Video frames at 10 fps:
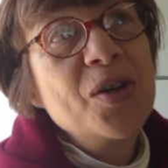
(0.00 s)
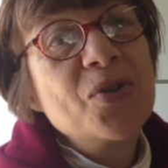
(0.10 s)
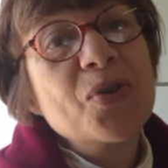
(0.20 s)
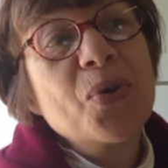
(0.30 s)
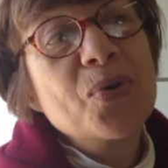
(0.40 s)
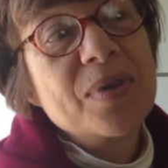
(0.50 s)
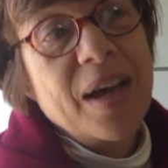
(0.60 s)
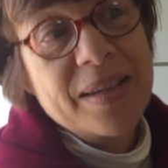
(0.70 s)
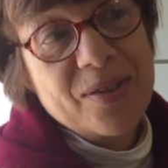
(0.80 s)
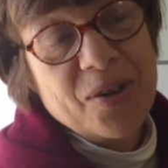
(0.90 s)
So
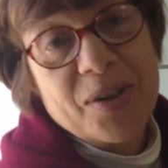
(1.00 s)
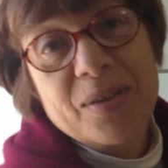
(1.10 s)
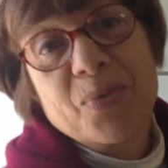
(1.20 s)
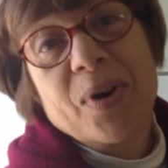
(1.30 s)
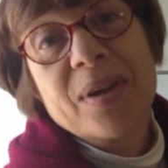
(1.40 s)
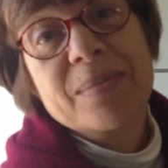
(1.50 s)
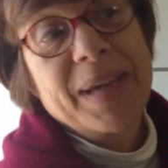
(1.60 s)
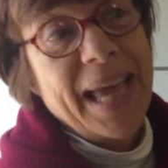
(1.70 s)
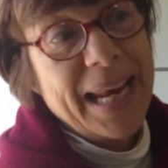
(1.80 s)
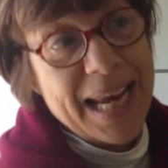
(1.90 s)
I started wearing
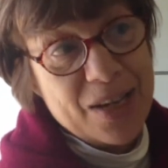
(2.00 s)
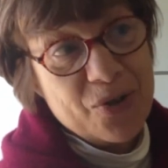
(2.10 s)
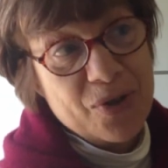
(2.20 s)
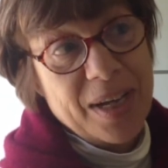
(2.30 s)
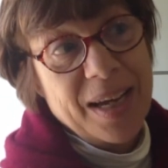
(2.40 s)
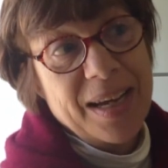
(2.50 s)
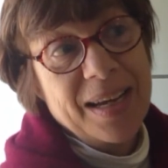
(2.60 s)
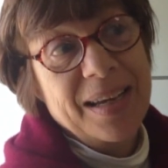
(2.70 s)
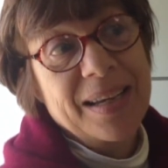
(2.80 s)
them again yesterday,